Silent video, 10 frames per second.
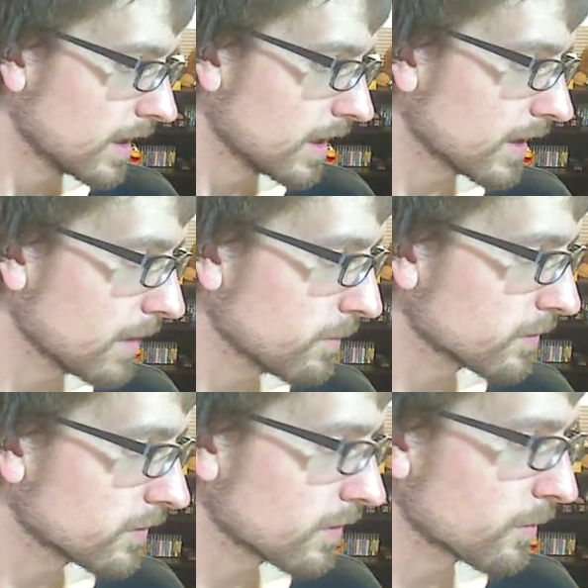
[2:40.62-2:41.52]
Okay, we'll
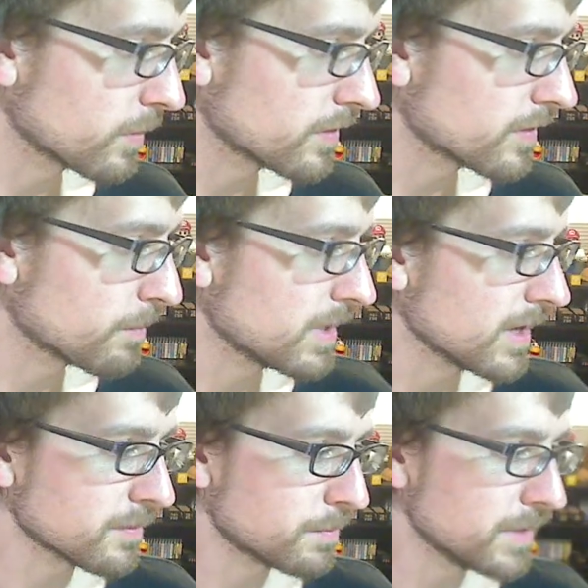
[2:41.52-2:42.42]
start with some
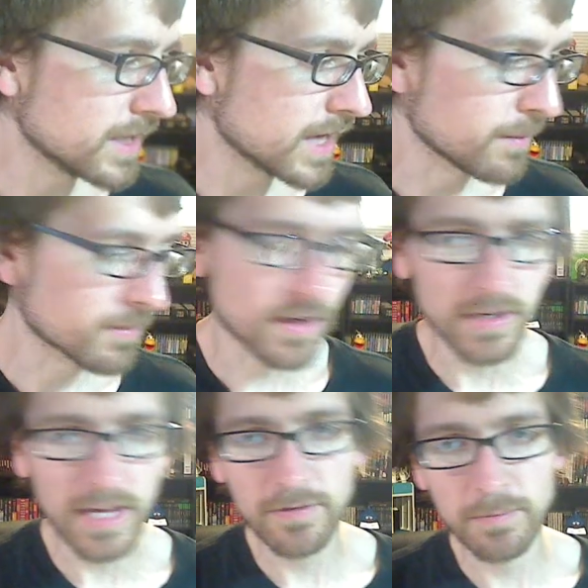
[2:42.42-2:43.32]
PSP games. I
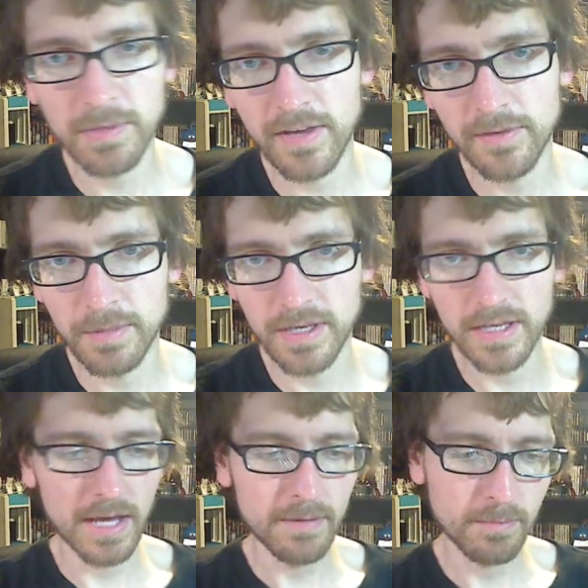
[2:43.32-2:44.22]
don't have a PSP
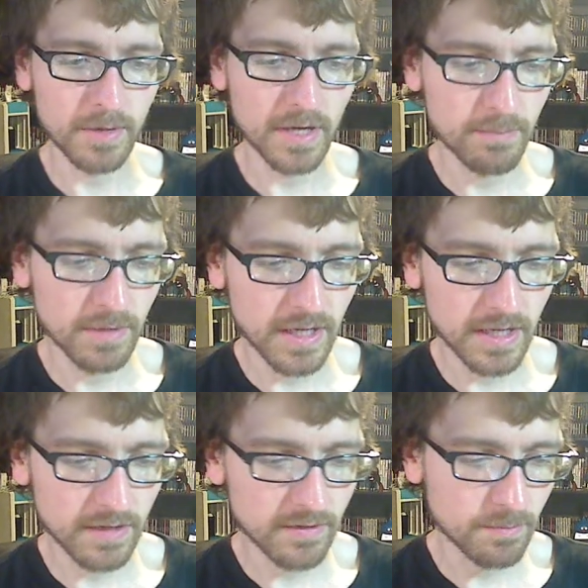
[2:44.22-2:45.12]
yet, but I've been
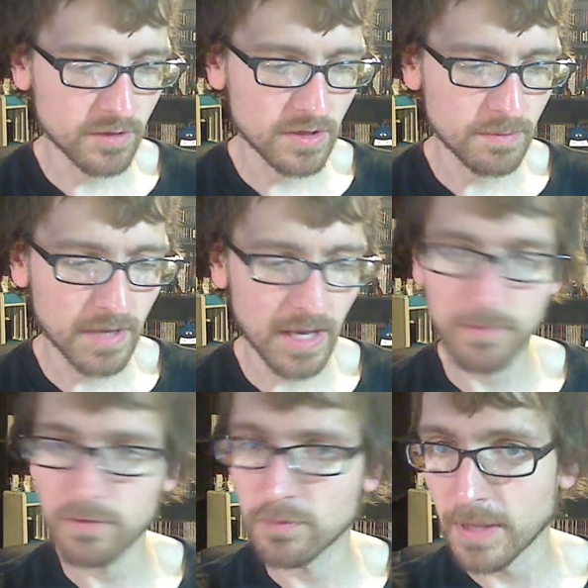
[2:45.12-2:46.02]
getting some cheap
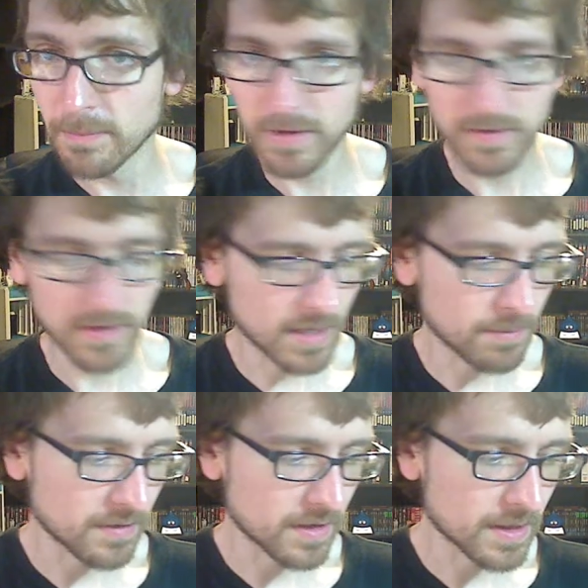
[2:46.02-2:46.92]
games for them, because I
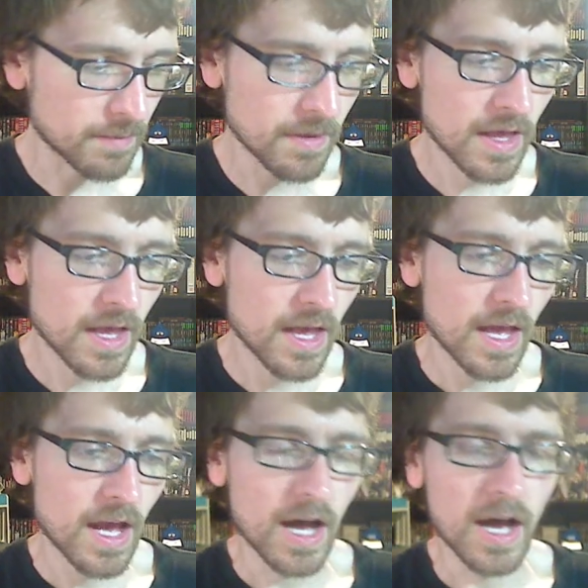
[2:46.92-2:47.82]
keep seeing them.
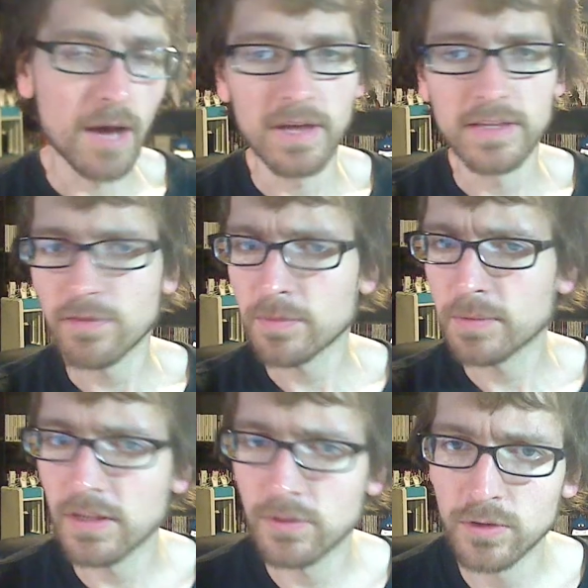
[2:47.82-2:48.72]
I never
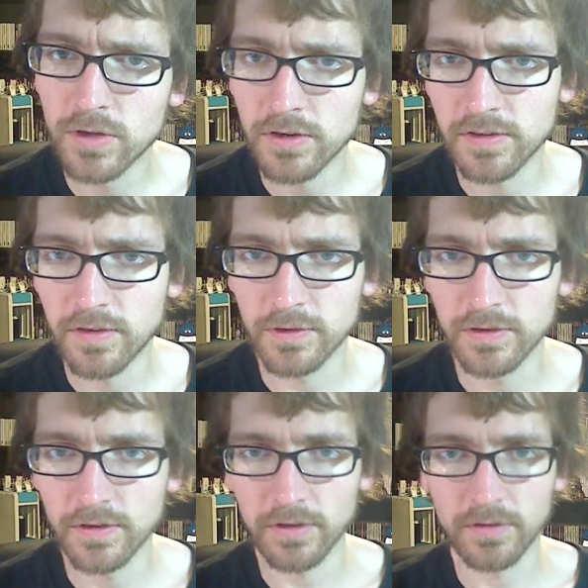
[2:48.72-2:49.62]
played Lunar Silver
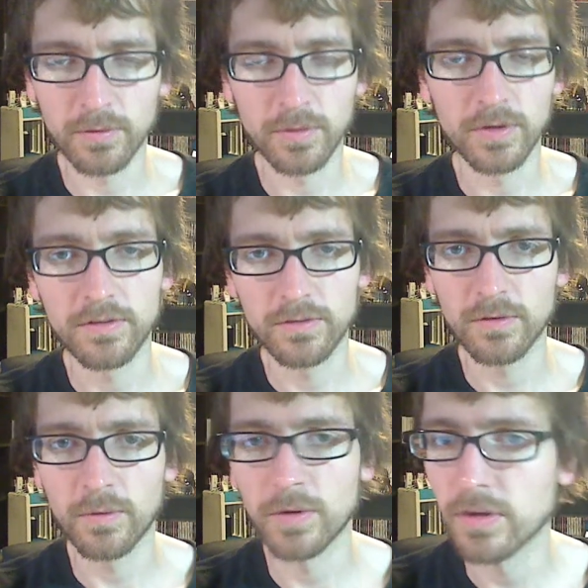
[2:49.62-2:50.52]
Star
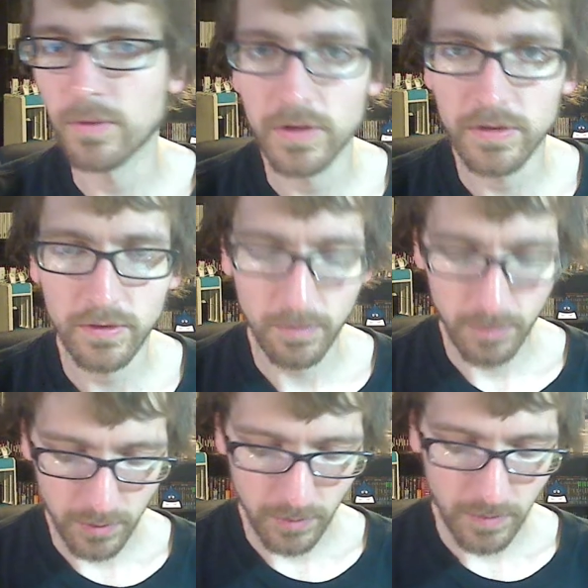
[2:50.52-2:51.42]
Story or Eternal
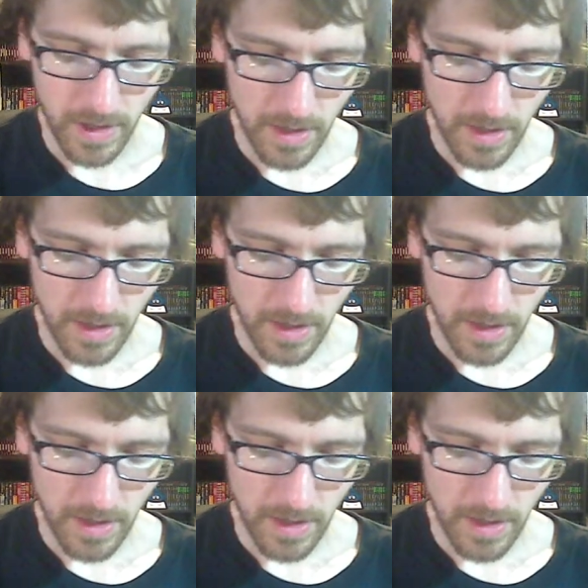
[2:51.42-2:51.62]
Blue.